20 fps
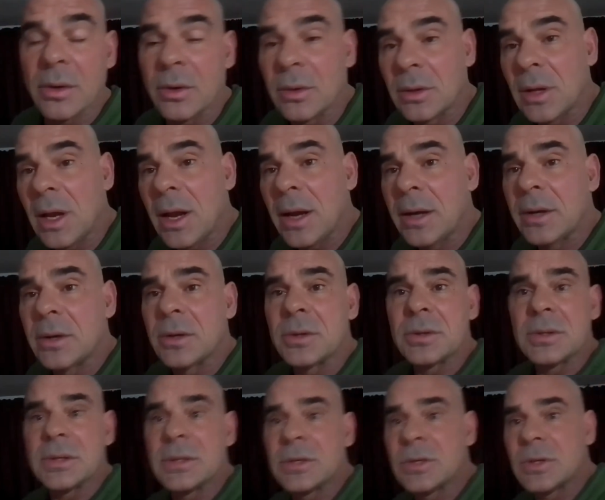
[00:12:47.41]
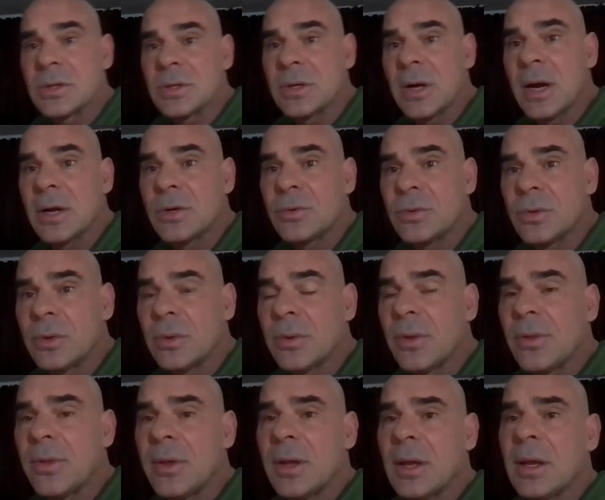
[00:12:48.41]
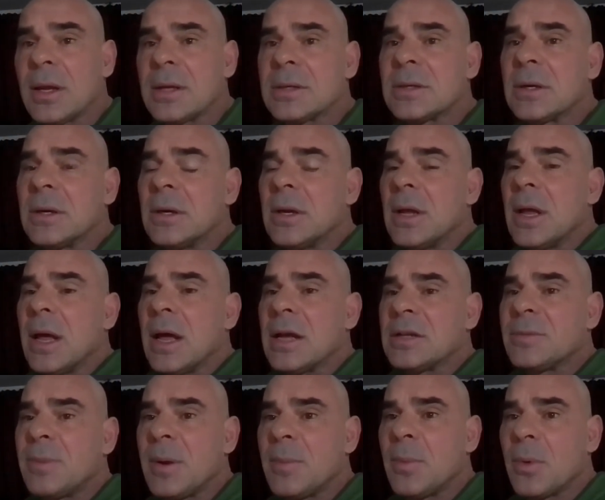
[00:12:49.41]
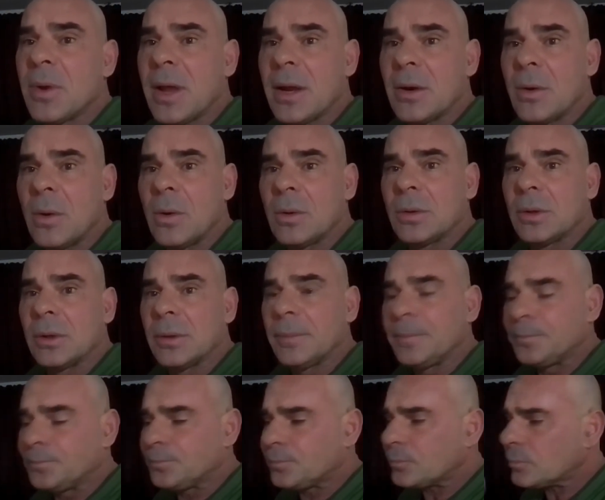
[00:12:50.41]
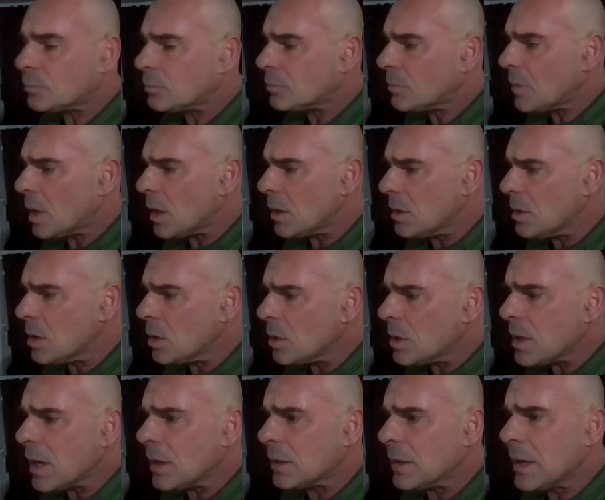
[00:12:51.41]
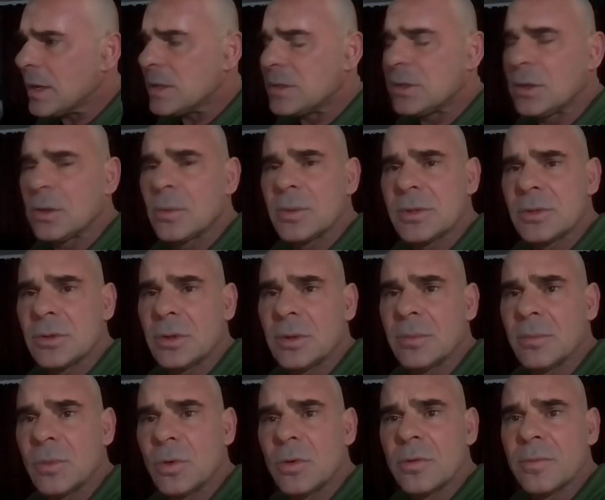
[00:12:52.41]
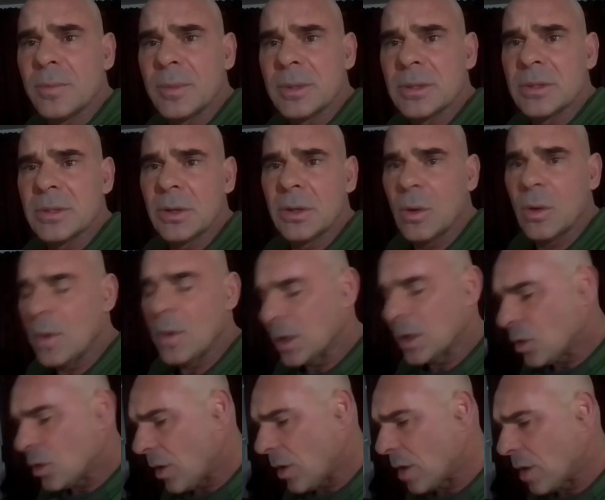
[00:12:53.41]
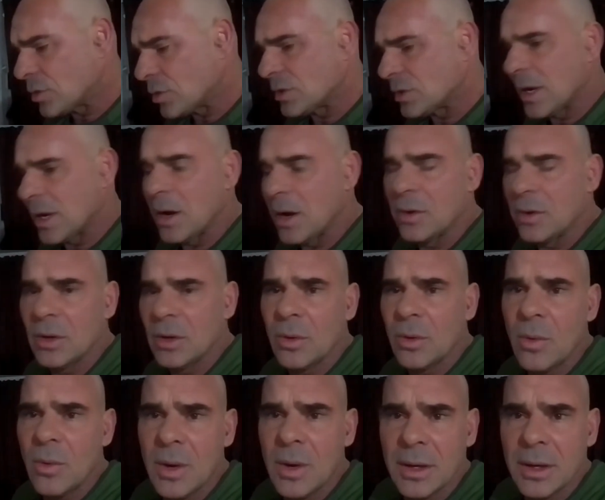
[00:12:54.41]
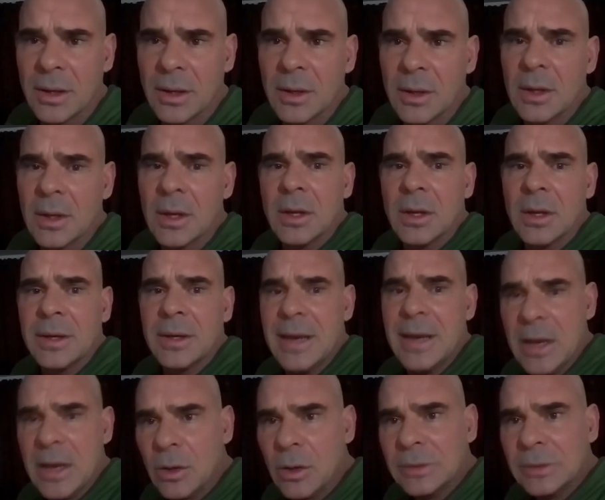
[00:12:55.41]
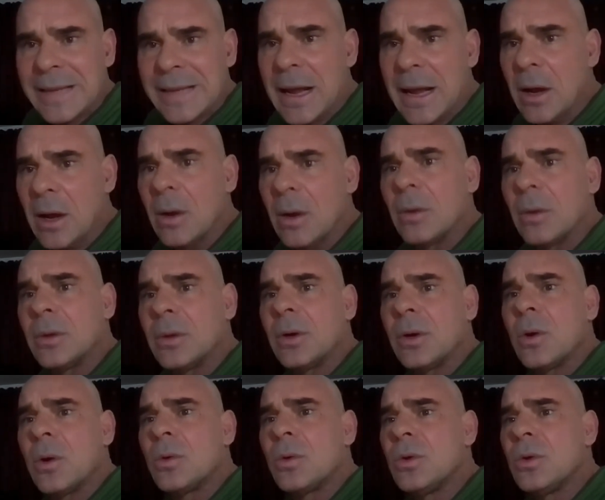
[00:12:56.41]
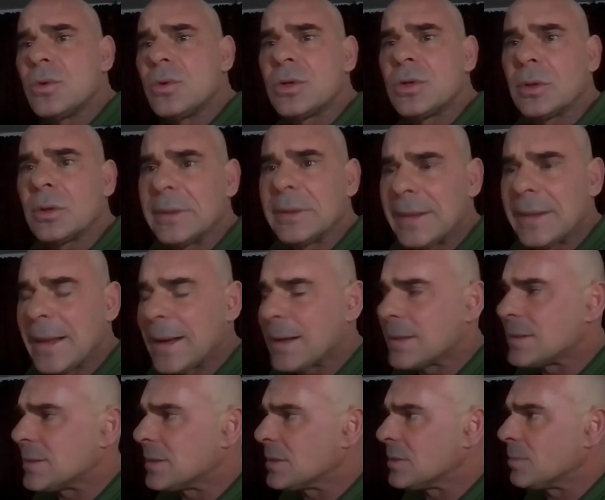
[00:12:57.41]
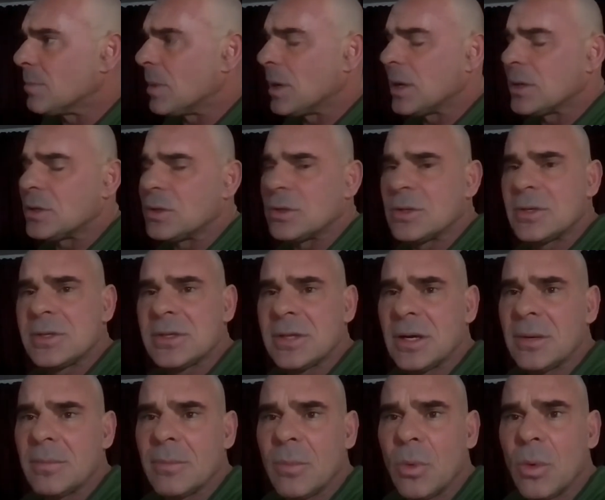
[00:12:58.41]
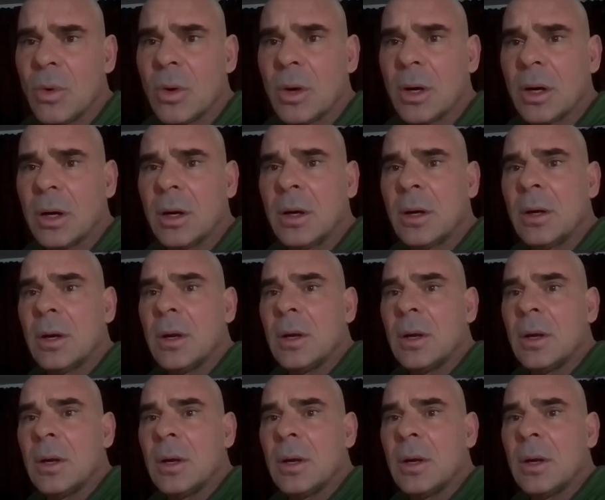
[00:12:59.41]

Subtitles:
You're liars. It's just not true. The thing is, as people get older, you get lazier with certain movements. You don't want to crouch down. You don't want to kneel down. You don't use your legs as much. You sit more.